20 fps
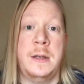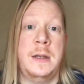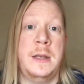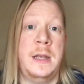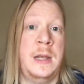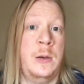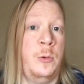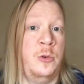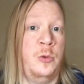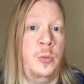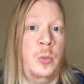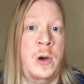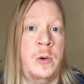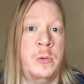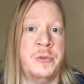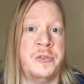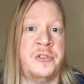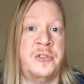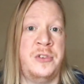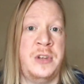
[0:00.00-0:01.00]
It was well
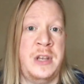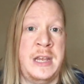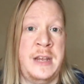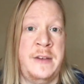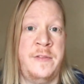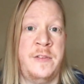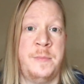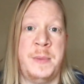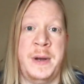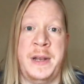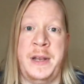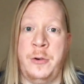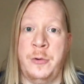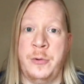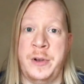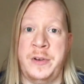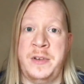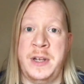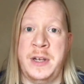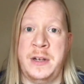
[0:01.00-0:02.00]
received by the
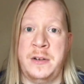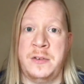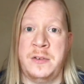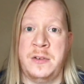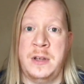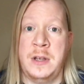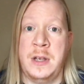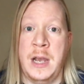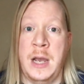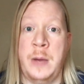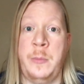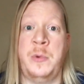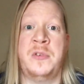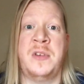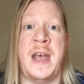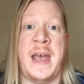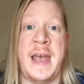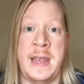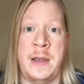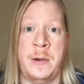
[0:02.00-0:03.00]
critics and was
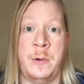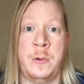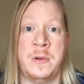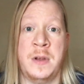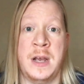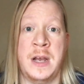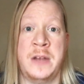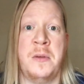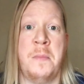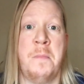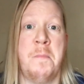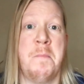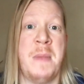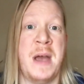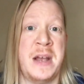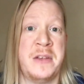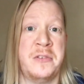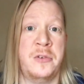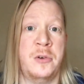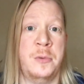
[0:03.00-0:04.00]
hailed as a
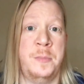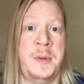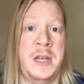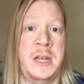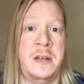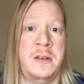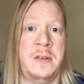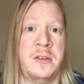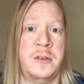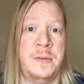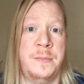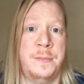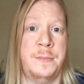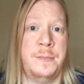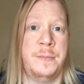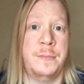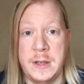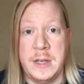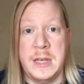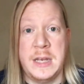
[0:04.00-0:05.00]
masterpiece.
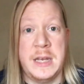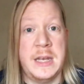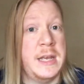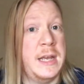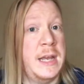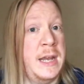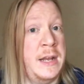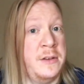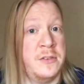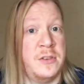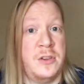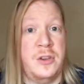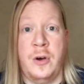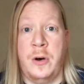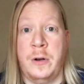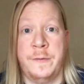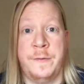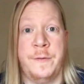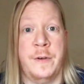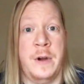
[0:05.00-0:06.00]
It's
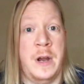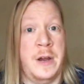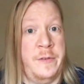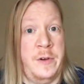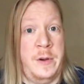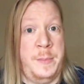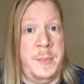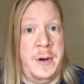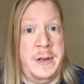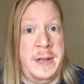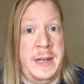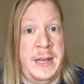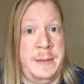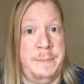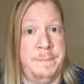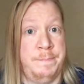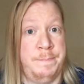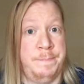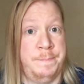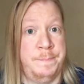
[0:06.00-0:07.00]
not for everybody.
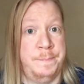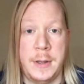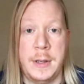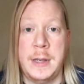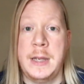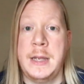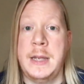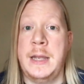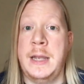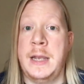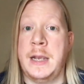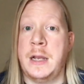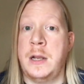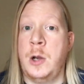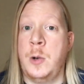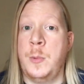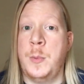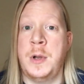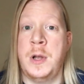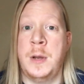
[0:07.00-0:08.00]
It can
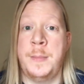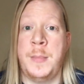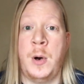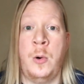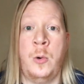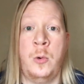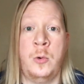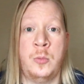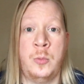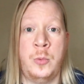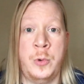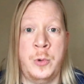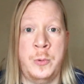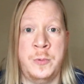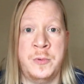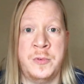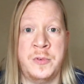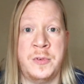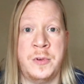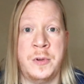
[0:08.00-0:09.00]
open up old
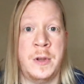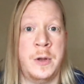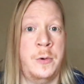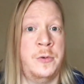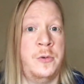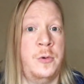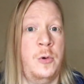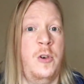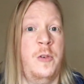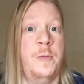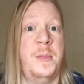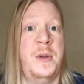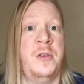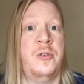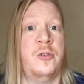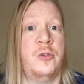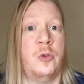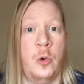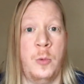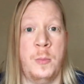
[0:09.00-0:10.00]
wounds to those who have been
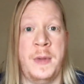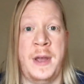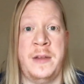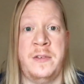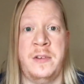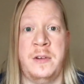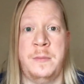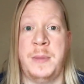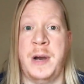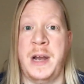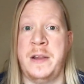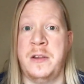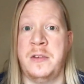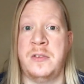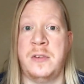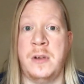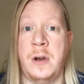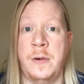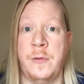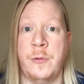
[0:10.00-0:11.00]
tormented by the
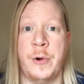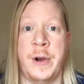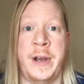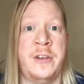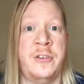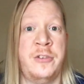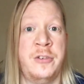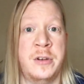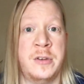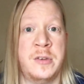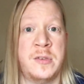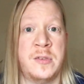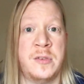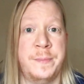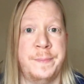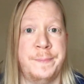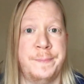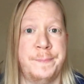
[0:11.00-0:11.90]
self-righteous.